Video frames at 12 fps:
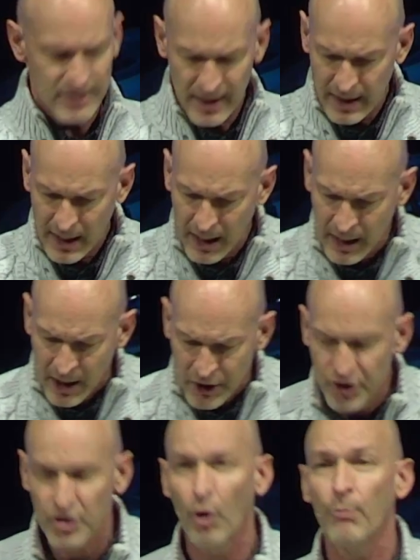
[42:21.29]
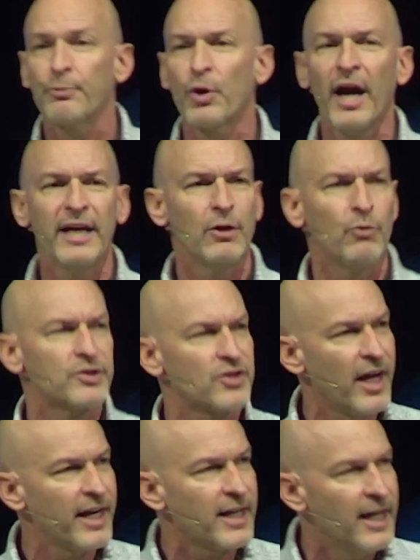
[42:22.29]
It said it got so bright, it was
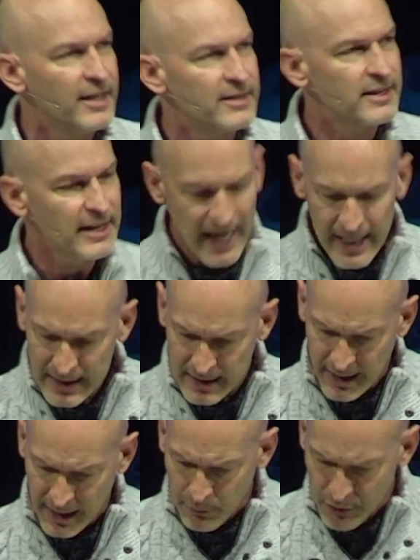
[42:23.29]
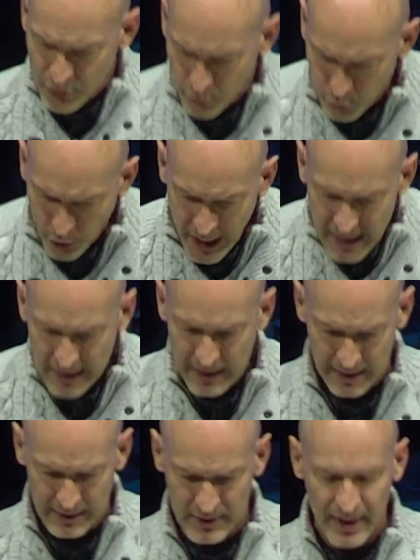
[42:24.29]
like lightning. It was
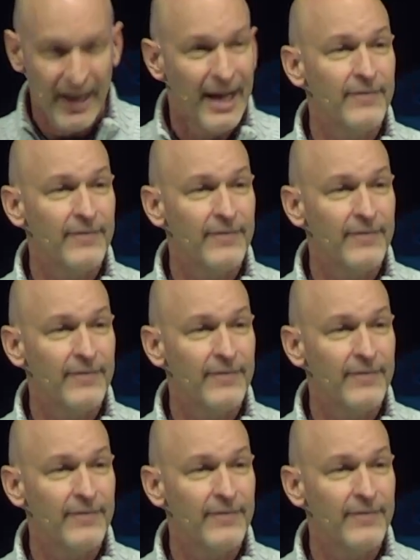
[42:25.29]
radiant.